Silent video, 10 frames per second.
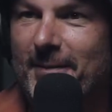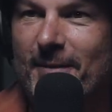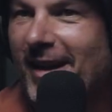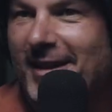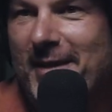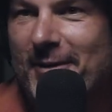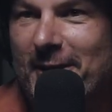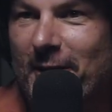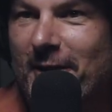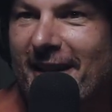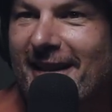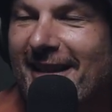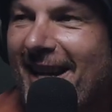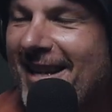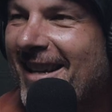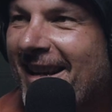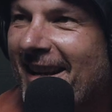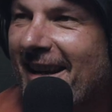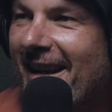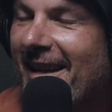I didn't even look, and
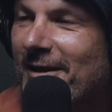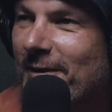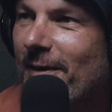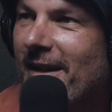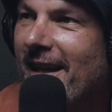it's funny.